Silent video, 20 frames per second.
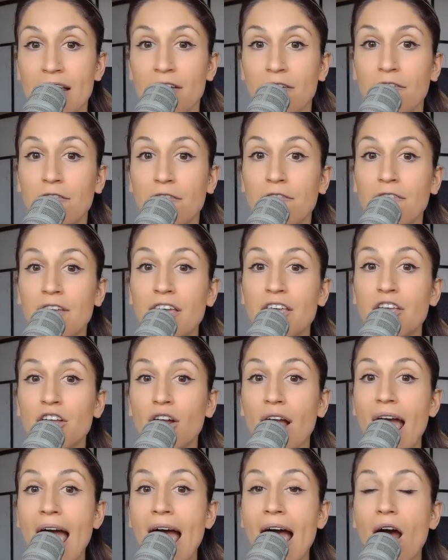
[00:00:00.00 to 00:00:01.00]

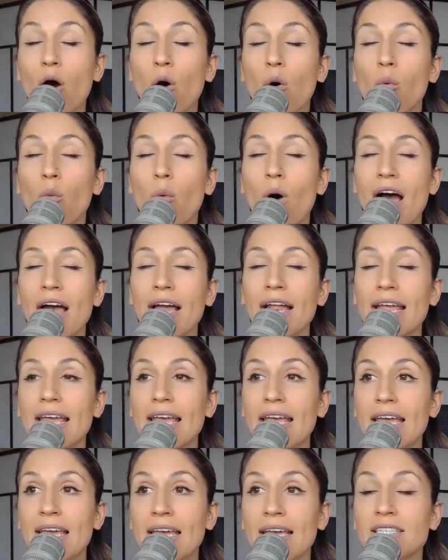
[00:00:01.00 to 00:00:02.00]
Figure out what
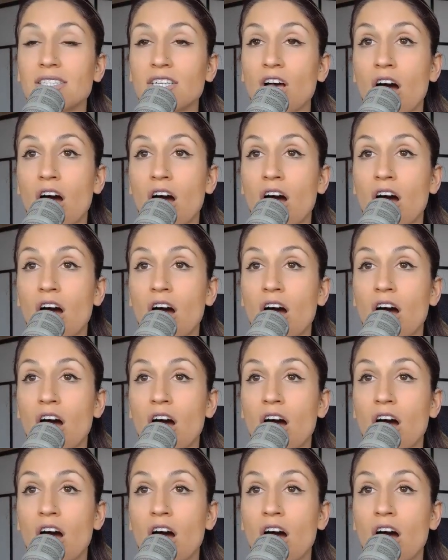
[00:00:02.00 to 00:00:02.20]
is